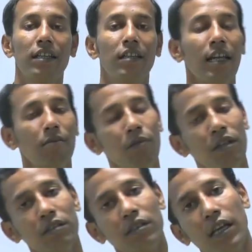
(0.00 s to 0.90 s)
That
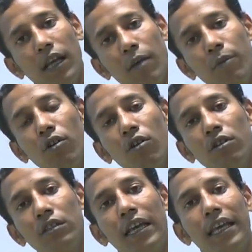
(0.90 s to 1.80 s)
means
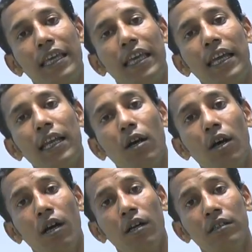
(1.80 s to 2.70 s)
because here
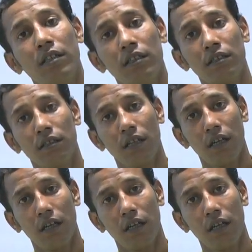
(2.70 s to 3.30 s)
this